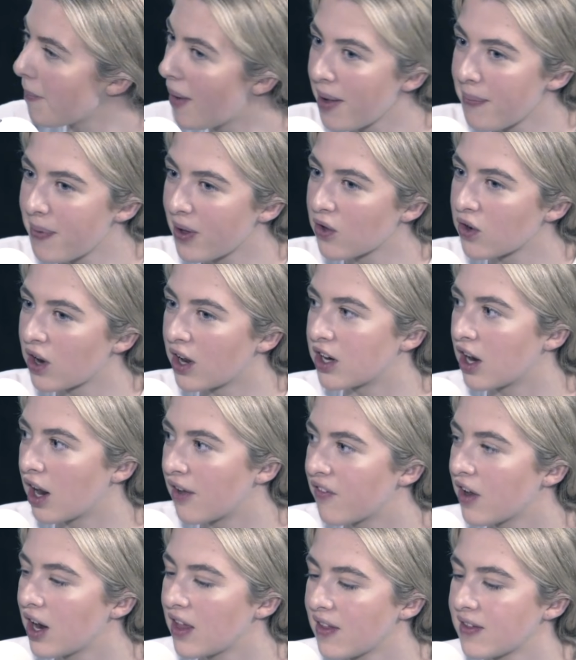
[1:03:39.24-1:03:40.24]
mind pickled onion. I
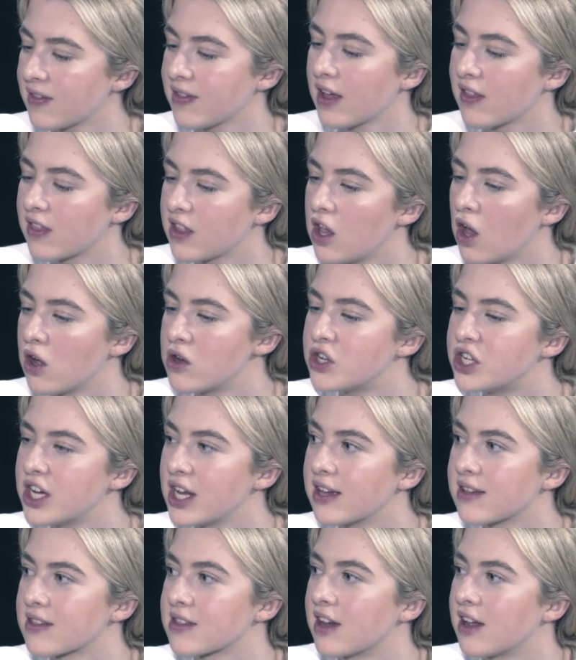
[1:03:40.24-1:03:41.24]
feel like that's like the OG,
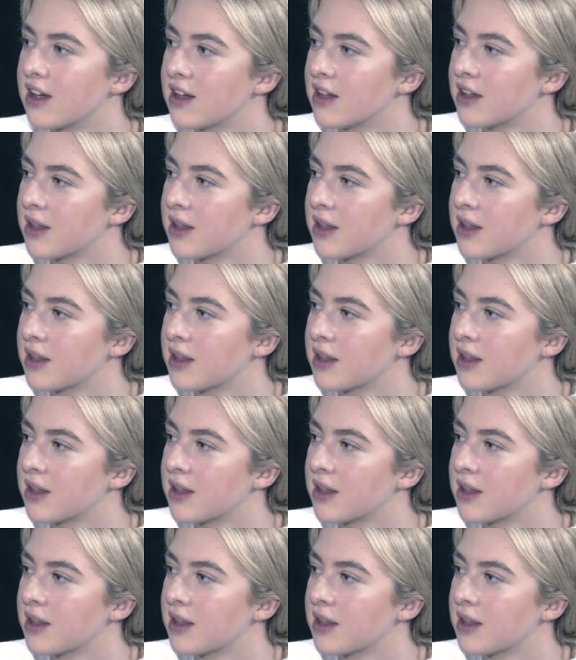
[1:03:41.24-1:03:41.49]
isn't it?